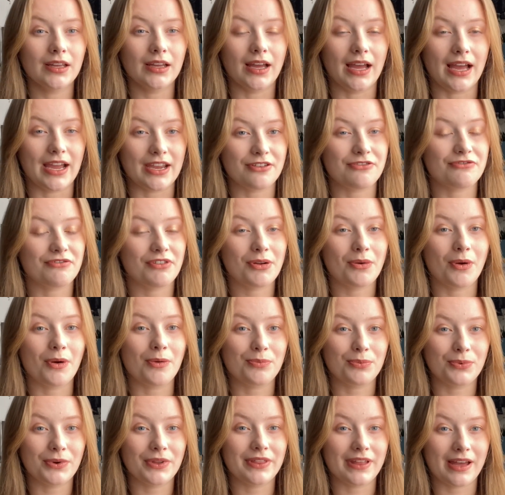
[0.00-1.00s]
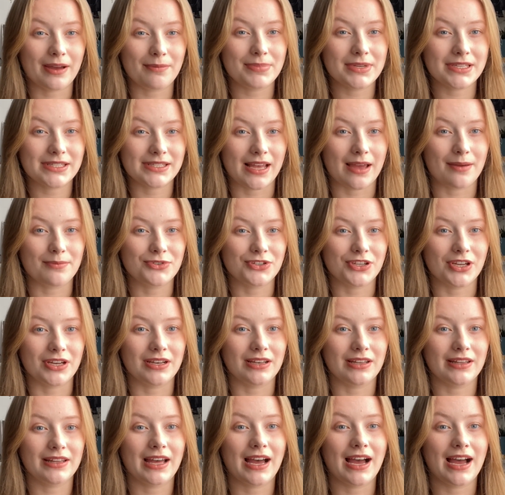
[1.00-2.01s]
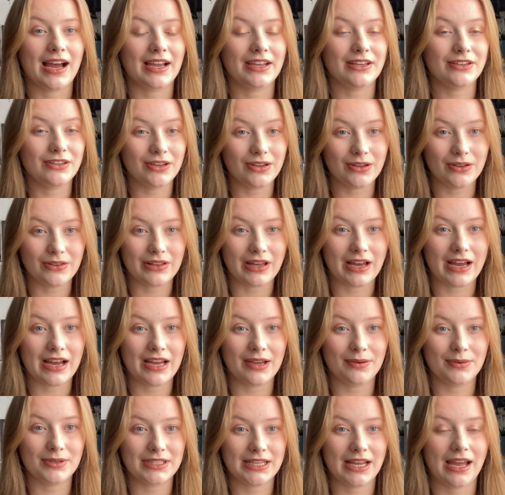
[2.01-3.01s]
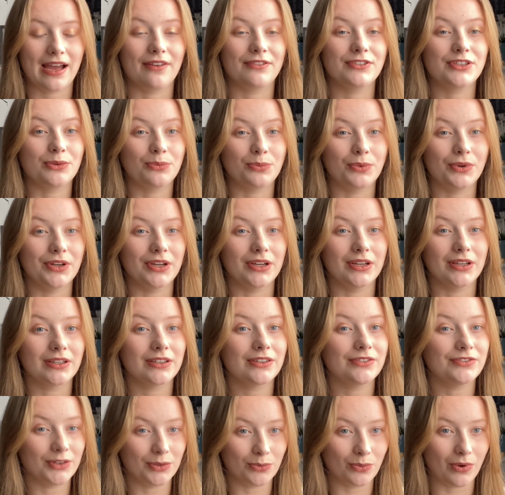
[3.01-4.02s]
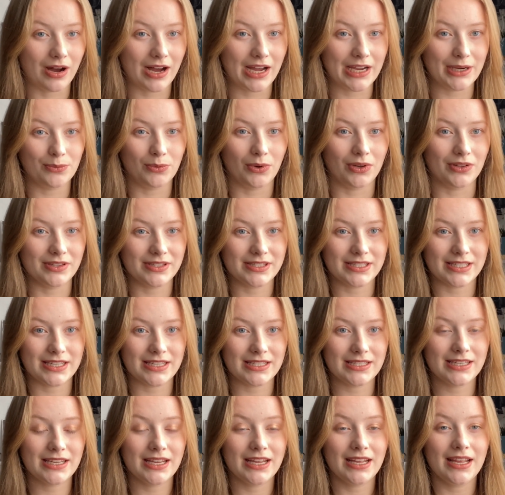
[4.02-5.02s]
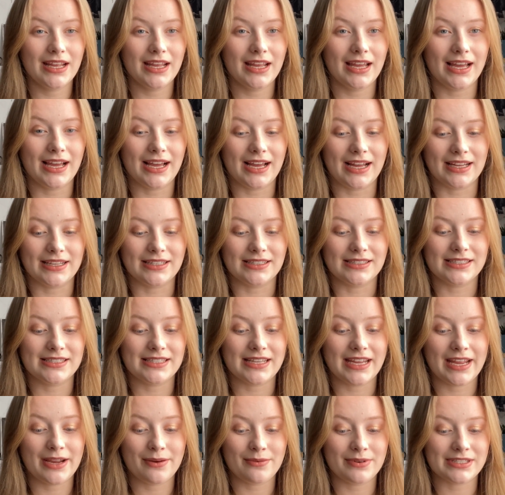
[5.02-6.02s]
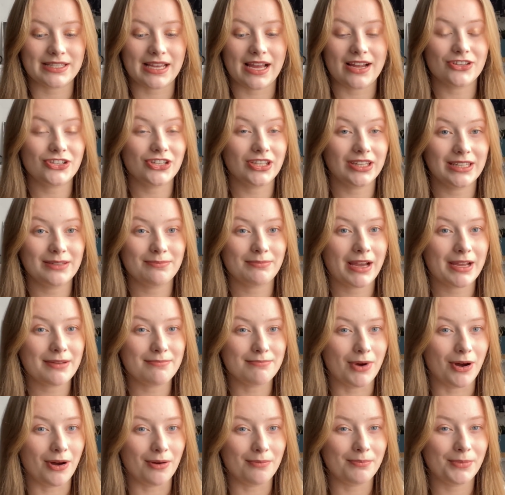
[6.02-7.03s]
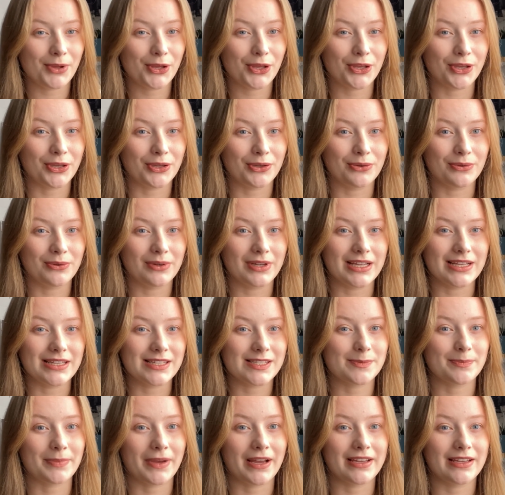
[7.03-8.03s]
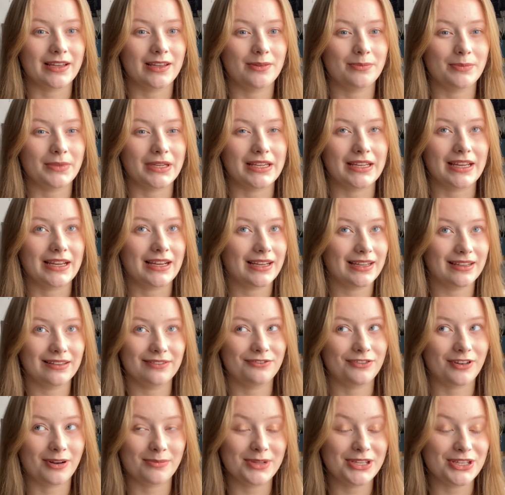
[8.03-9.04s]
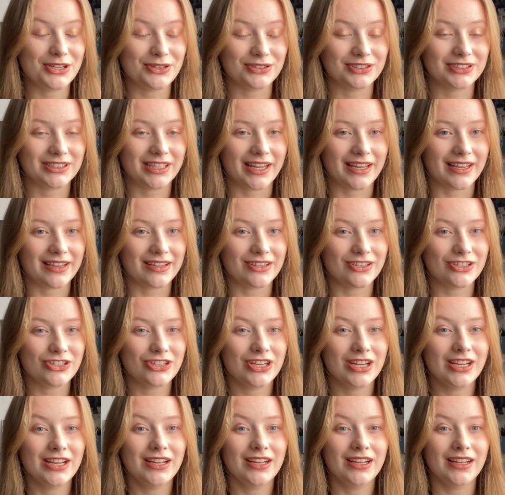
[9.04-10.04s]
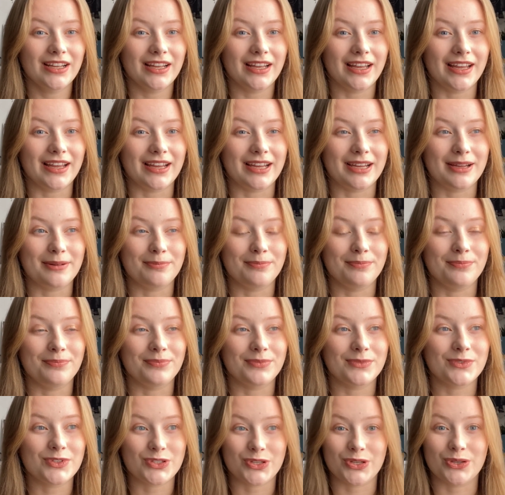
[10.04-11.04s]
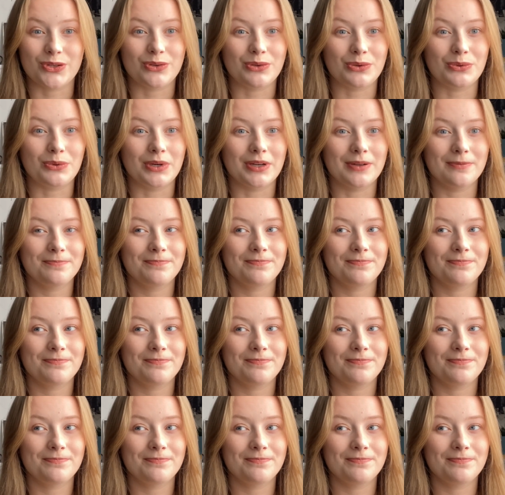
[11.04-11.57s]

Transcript: I grew up with that perception that I knew that I would have to work for what I wanted. And it was actually my mum who inspired me from a young age to